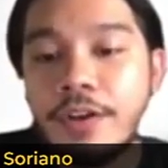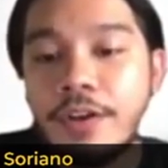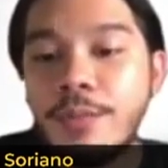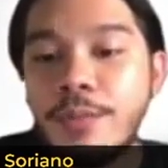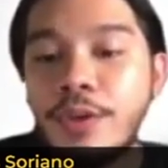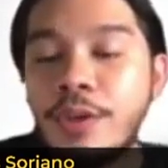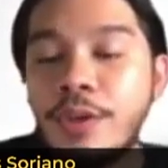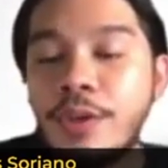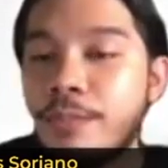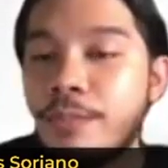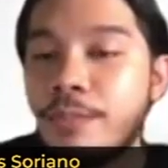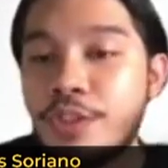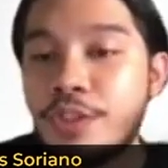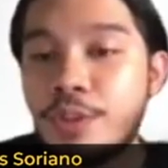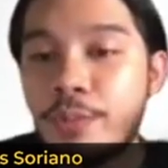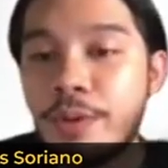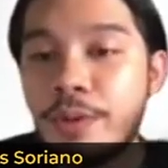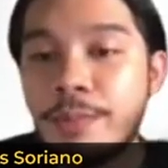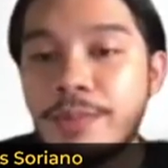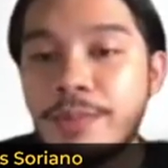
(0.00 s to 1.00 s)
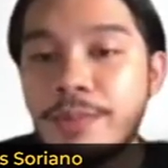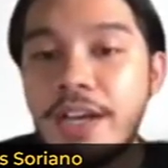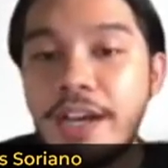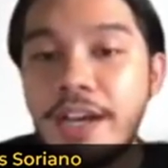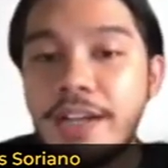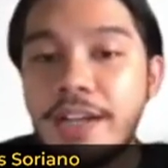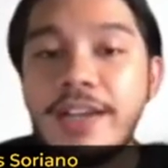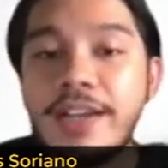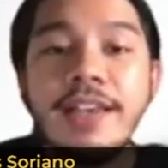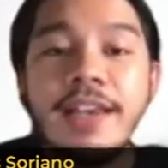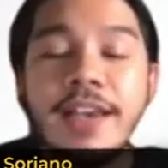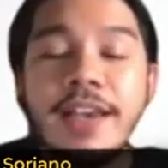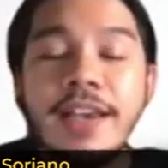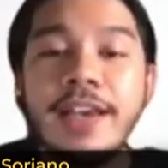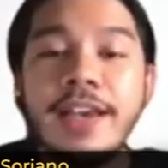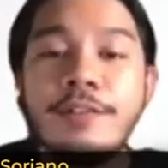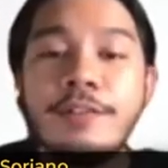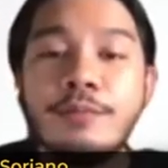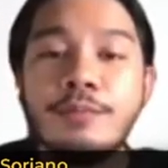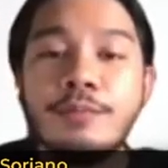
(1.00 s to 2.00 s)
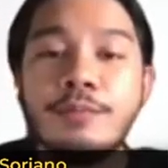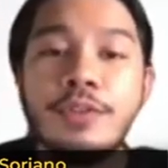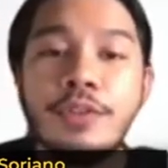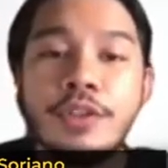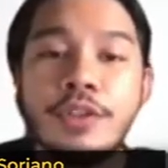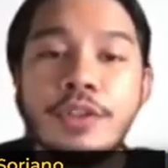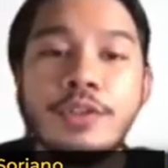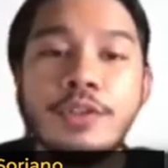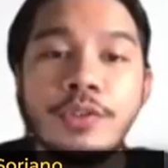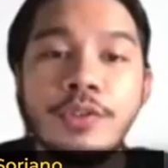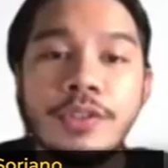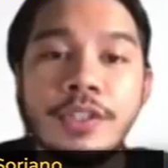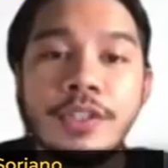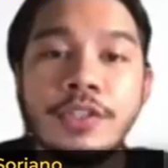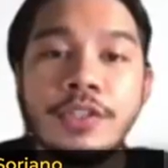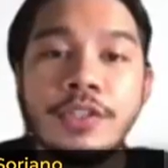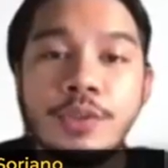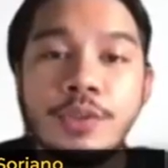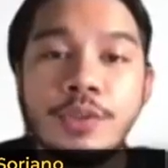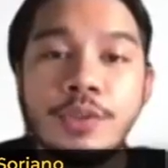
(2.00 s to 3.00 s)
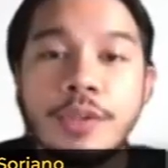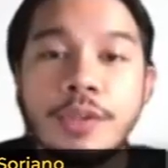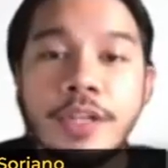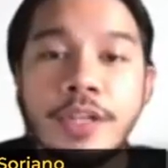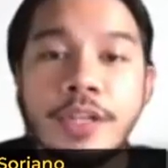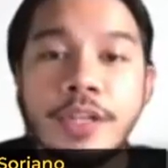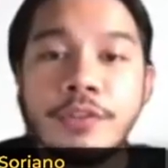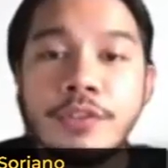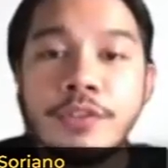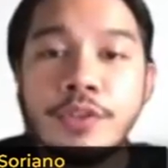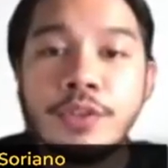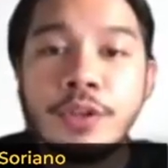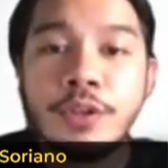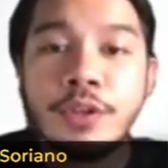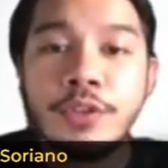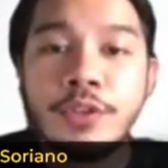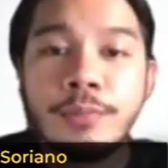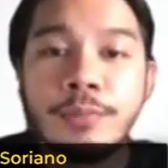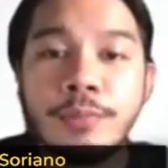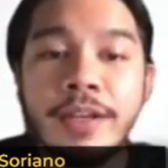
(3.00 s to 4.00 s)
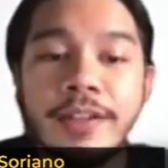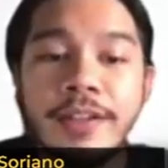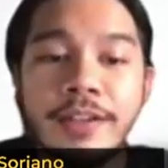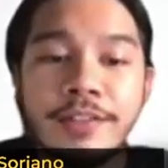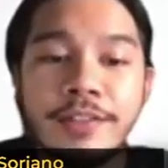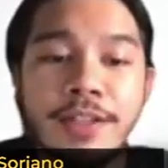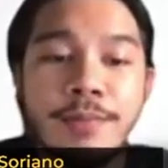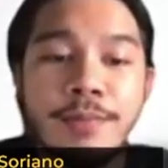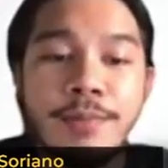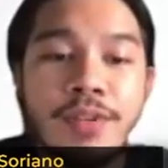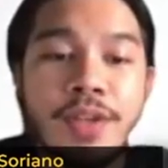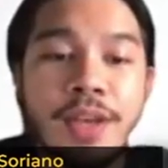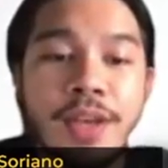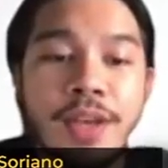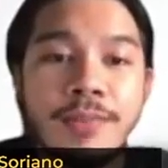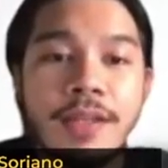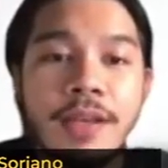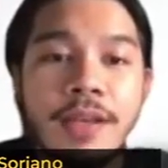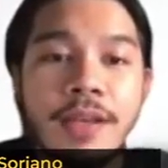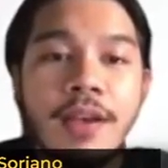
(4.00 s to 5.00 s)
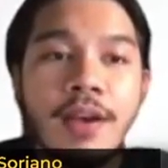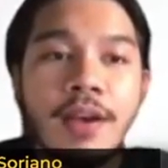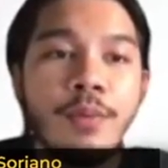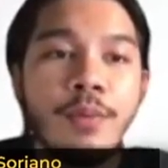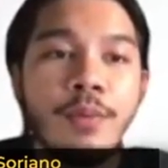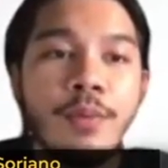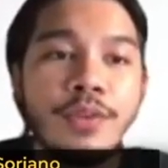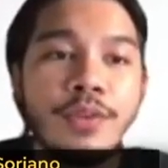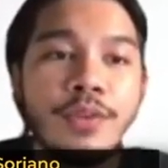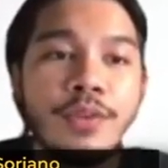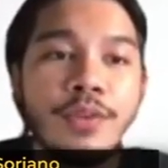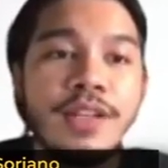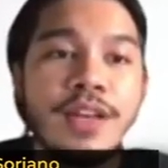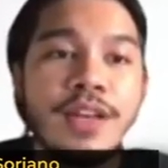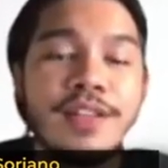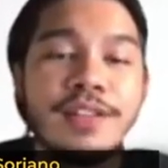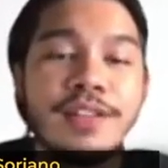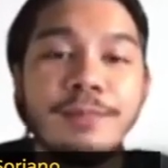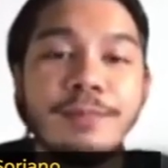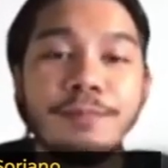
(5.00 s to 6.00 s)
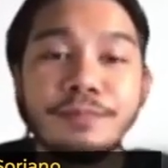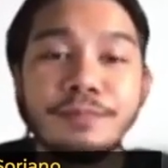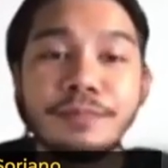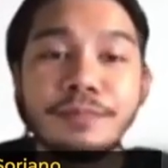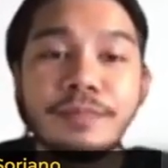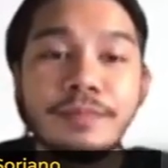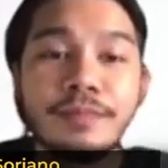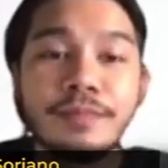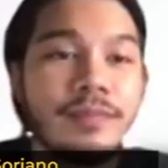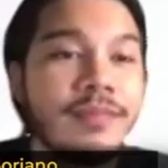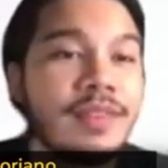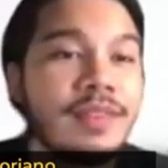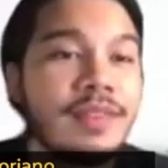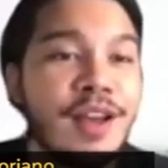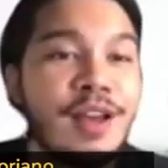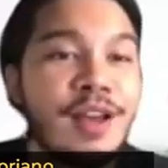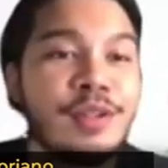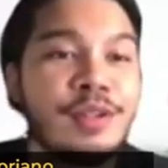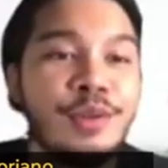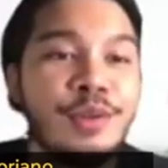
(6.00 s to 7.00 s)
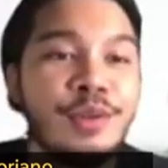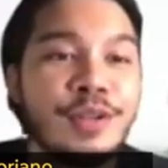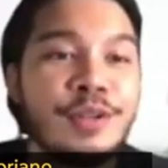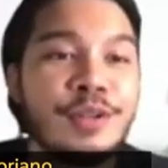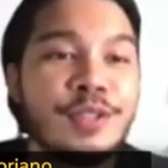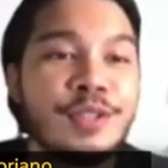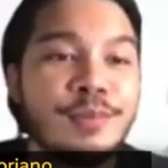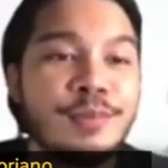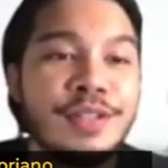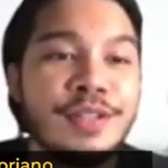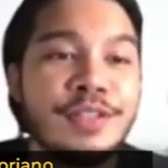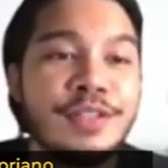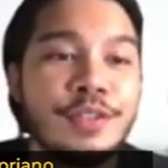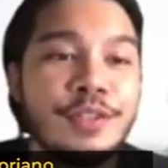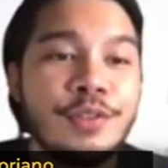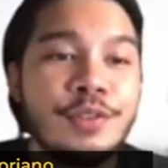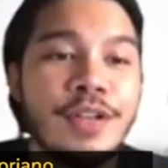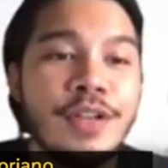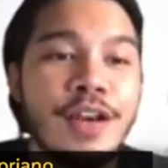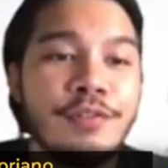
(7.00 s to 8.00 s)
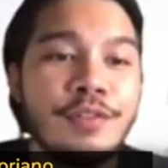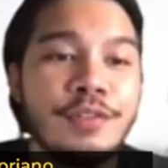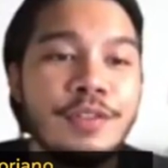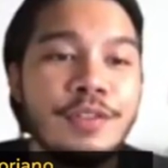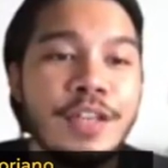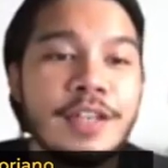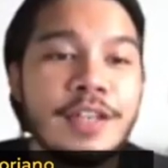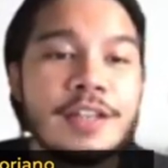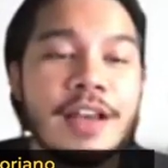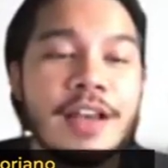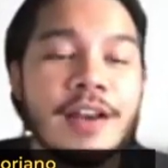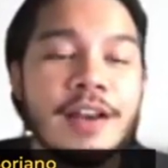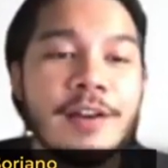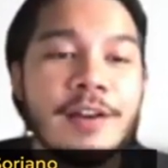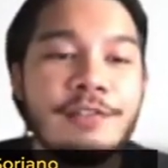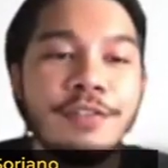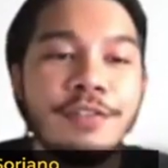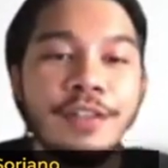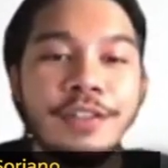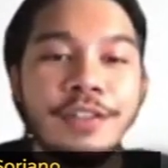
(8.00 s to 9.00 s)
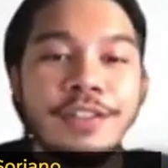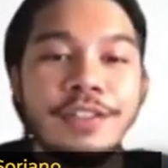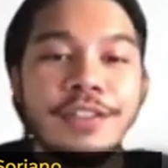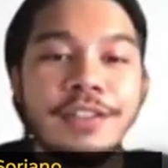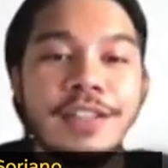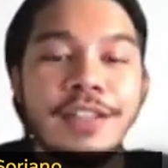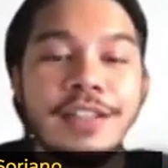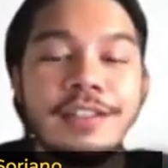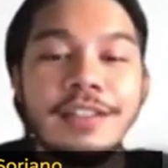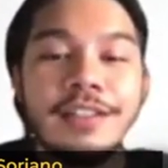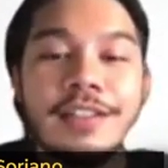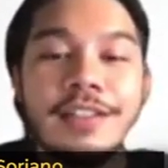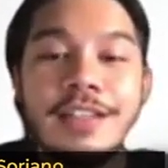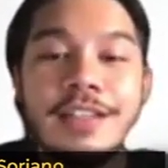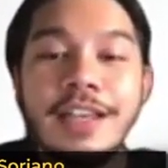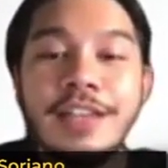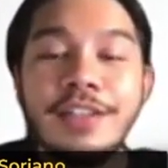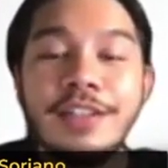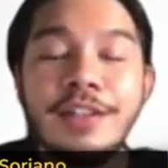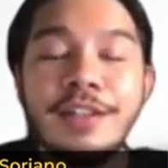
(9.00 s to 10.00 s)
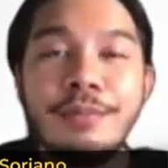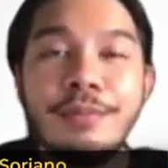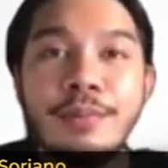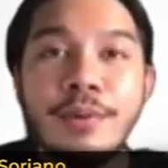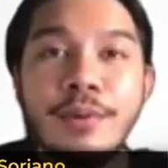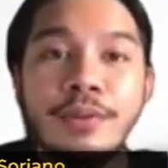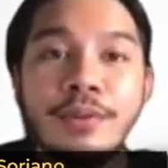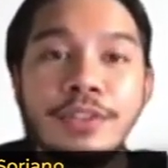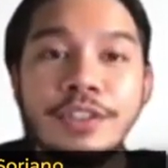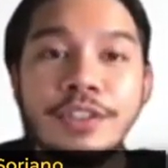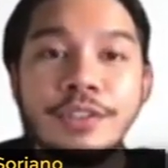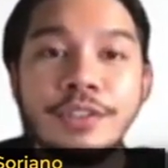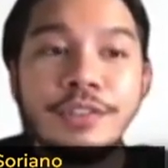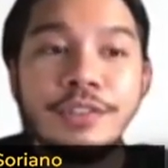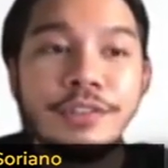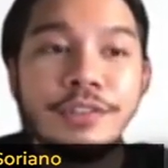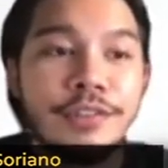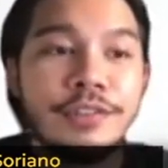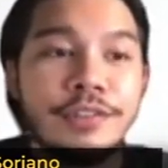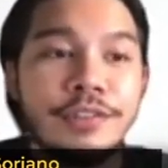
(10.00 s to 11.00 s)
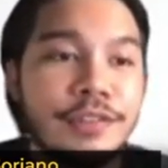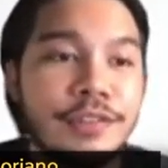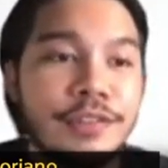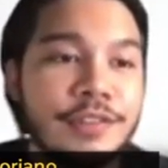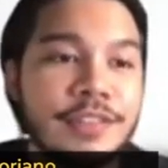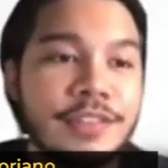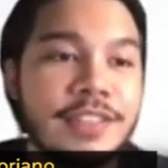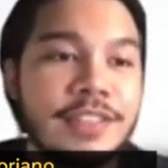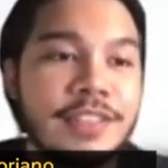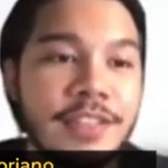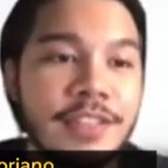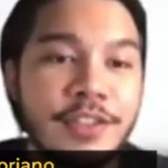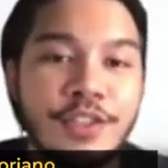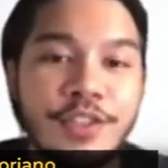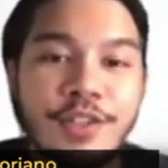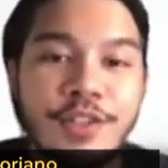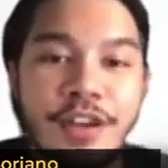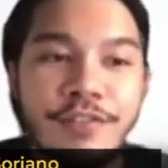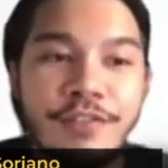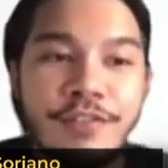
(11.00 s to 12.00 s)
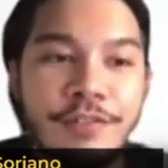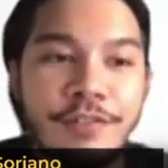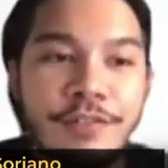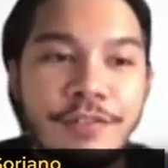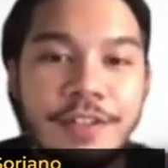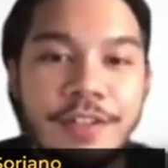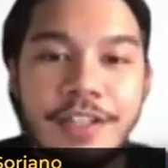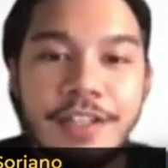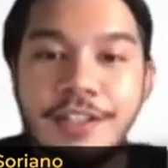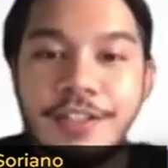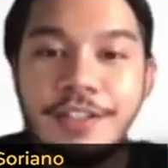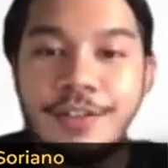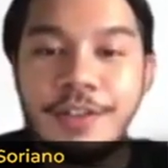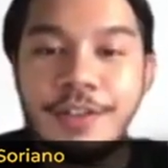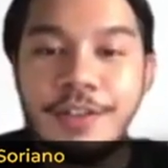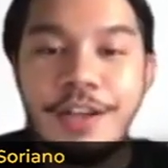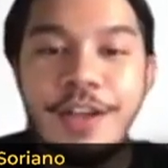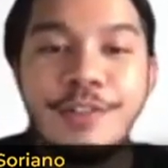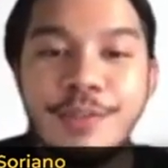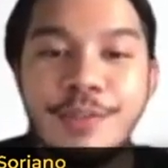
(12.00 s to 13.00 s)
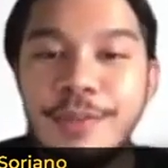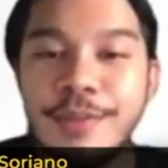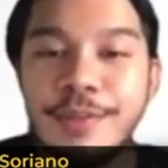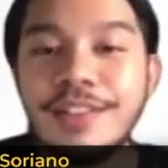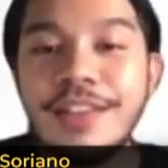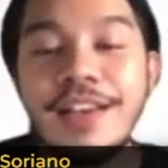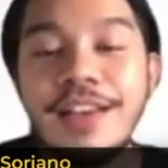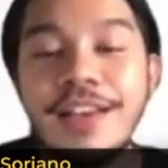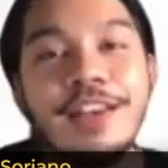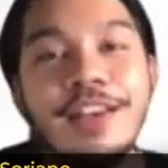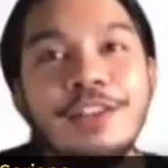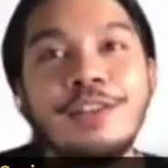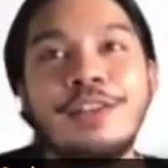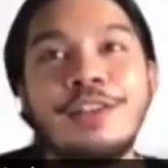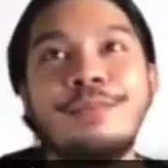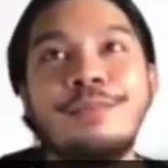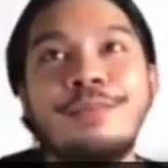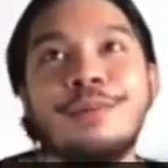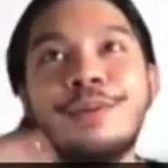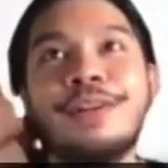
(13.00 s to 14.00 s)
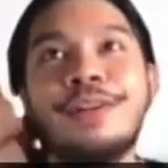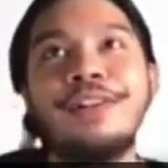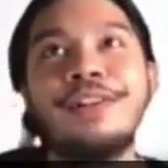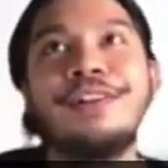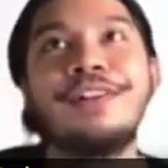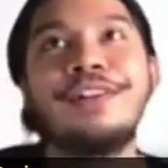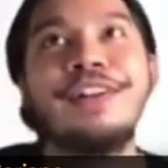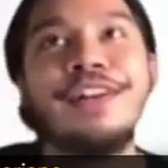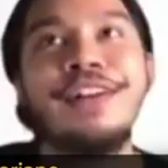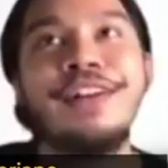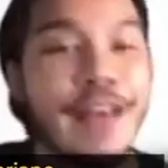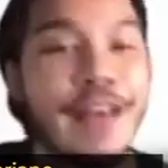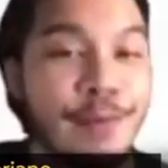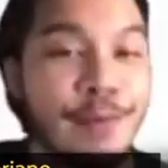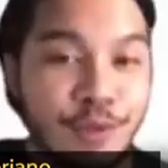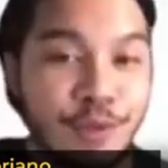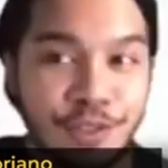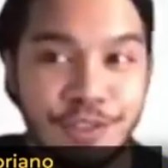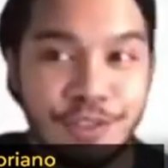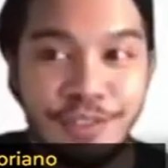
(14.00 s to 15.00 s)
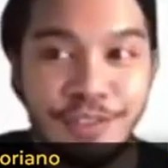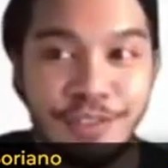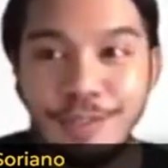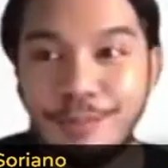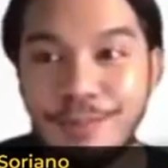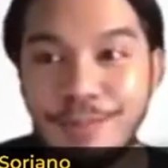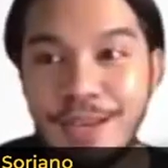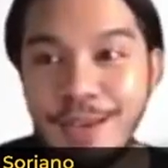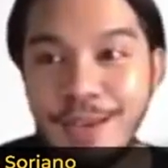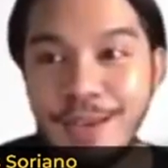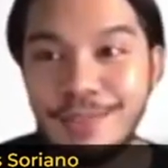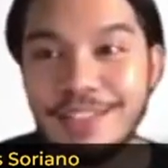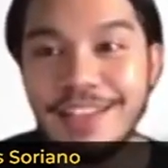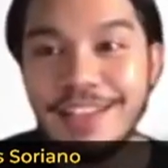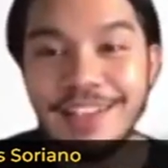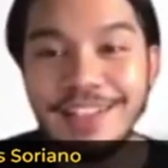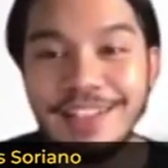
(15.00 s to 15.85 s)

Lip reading: You can place your website, and you can use this to announce your new product. Sometimes when you design new announcements, you don't have to like flood it that in the post to say that you have a freaking new announcement. You can put it on a caption sometimes.